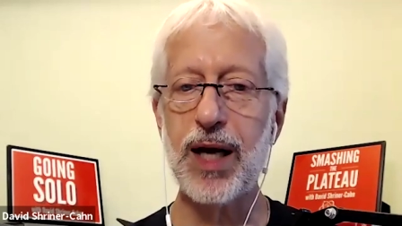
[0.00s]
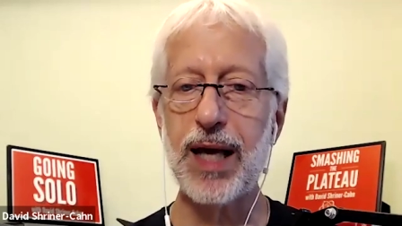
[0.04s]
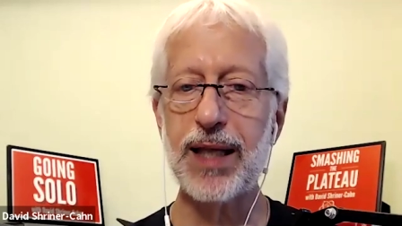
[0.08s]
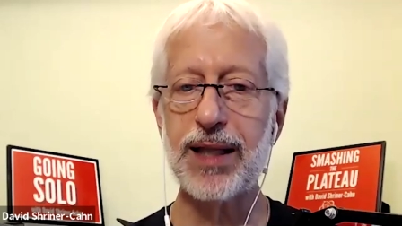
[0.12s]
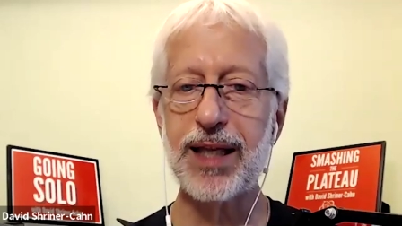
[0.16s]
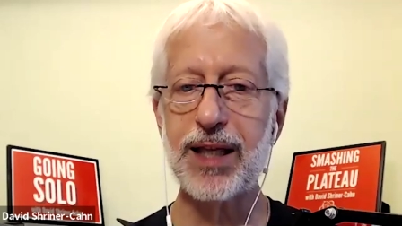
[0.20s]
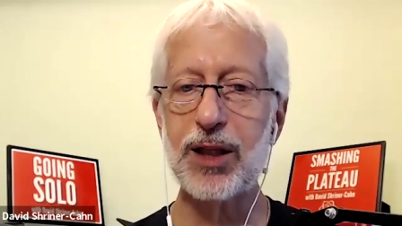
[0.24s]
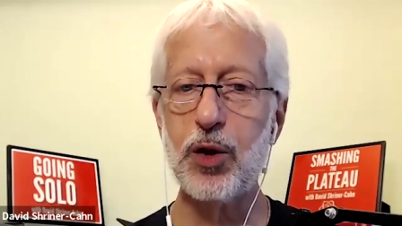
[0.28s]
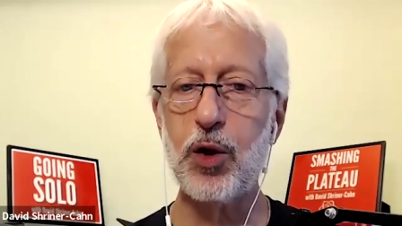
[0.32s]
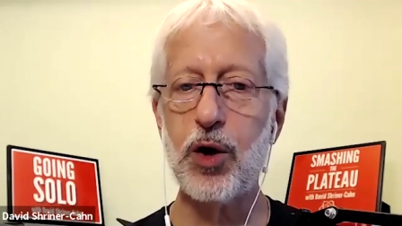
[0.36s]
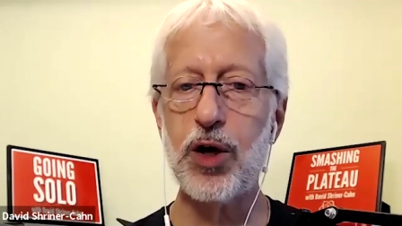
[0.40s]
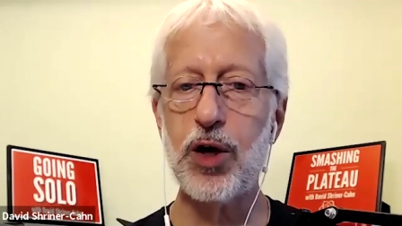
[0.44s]
and
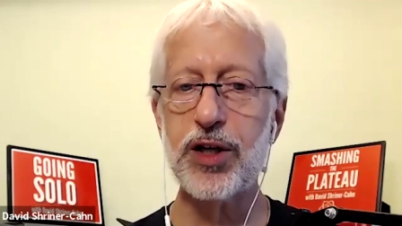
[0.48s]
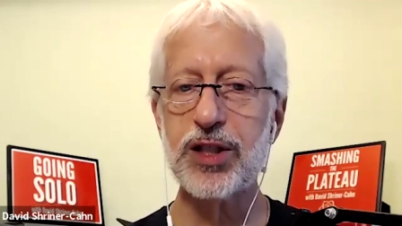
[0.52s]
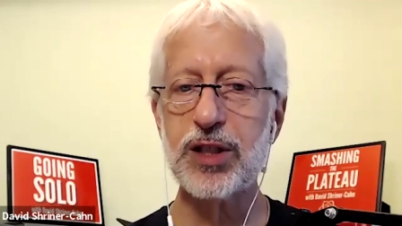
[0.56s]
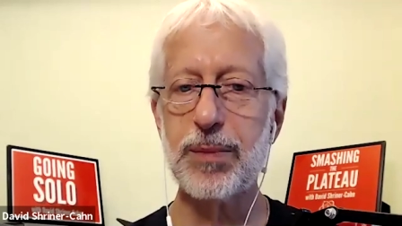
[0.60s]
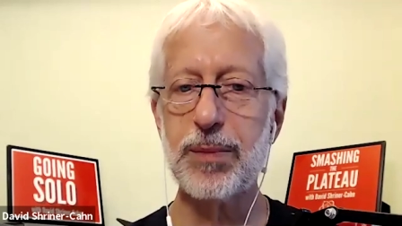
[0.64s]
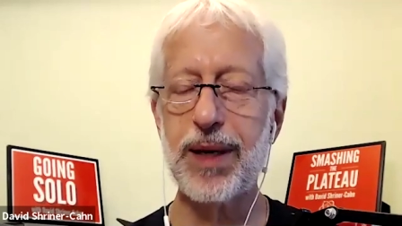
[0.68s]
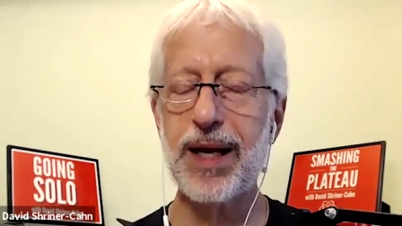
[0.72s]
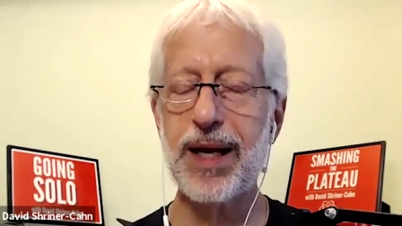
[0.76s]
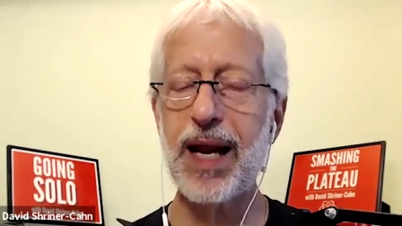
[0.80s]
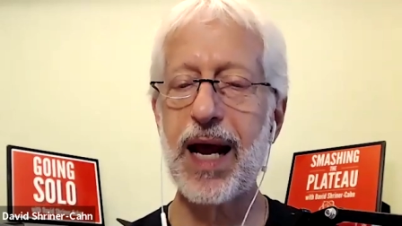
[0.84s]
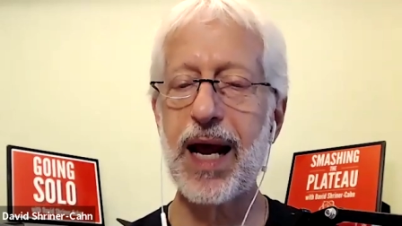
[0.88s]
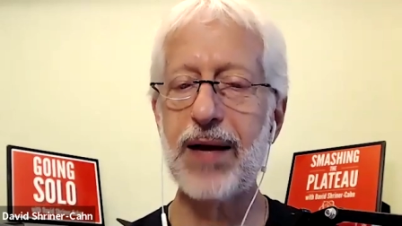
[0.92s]
they lost
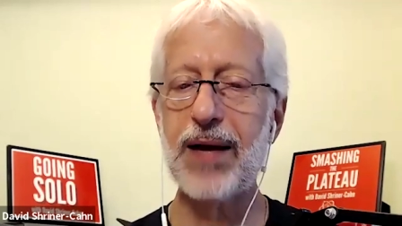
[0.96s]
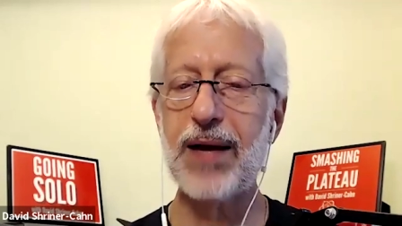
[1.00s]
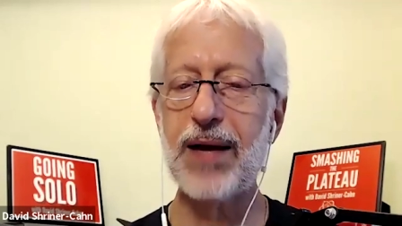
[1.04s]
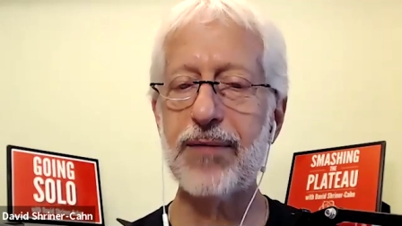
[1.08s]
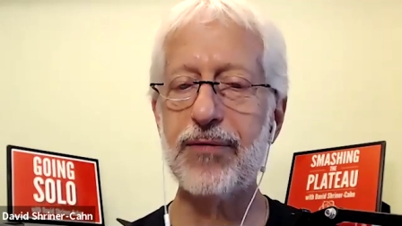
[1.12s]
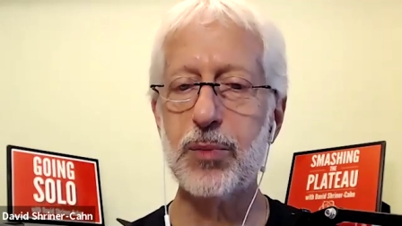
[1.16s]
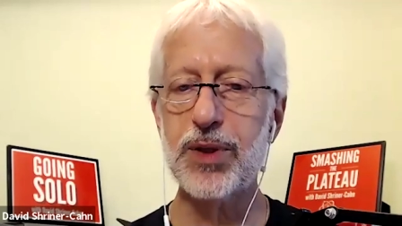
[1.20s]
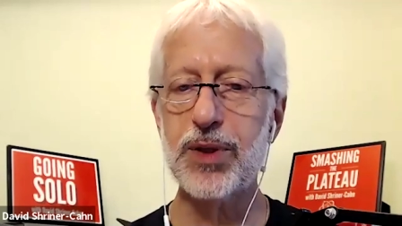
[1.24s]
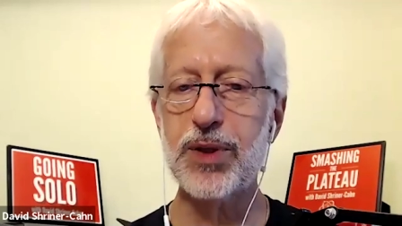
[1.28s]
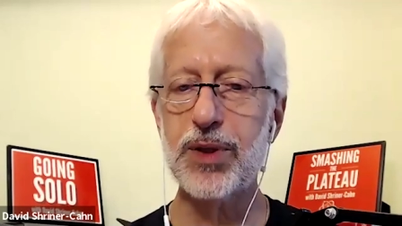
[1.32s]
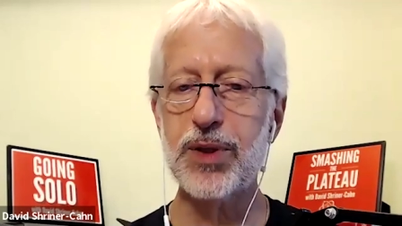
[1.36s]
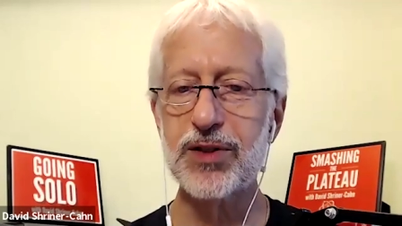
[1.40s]
about half
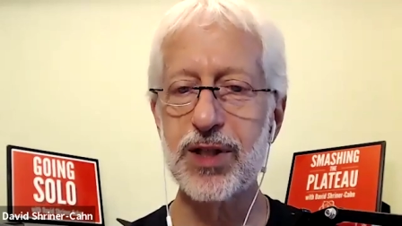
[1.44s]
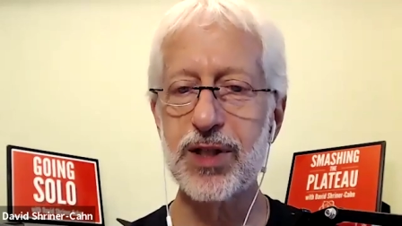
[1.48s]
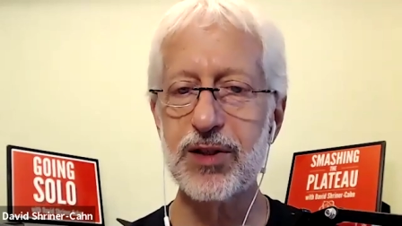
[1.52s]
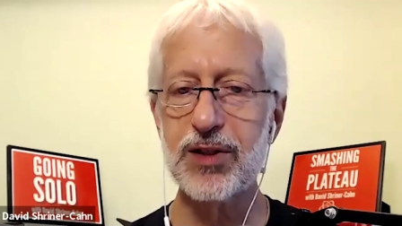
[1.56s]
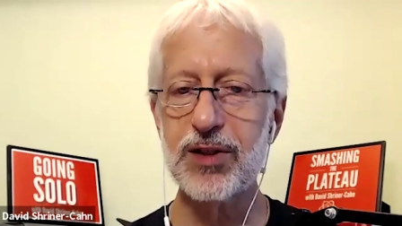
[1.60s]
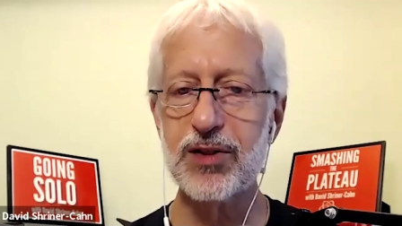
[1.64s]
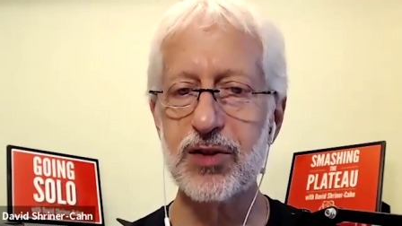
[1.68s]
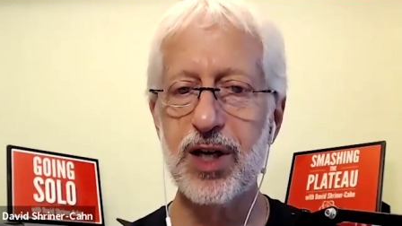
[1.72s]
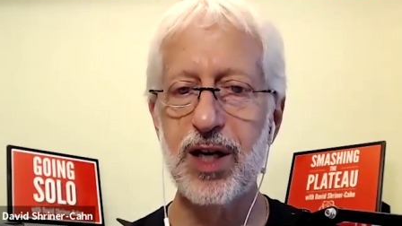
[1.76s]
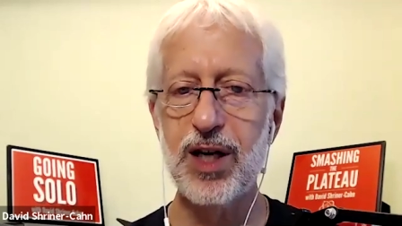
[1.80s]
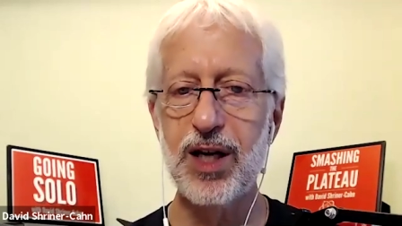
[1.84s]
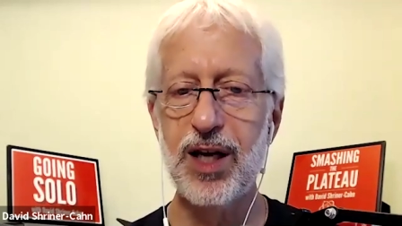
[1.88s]
their
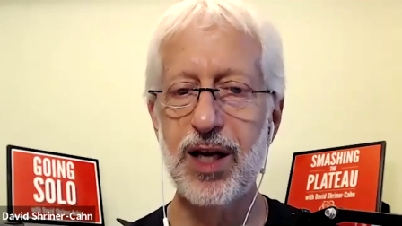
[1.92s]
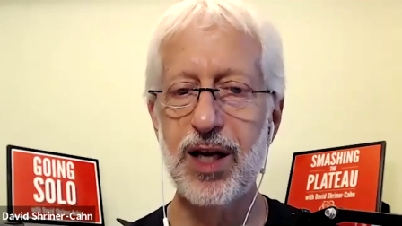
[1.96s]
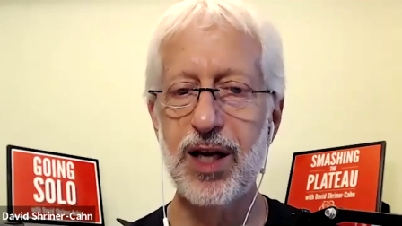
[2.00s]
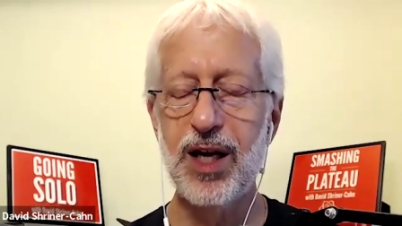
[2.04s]
business.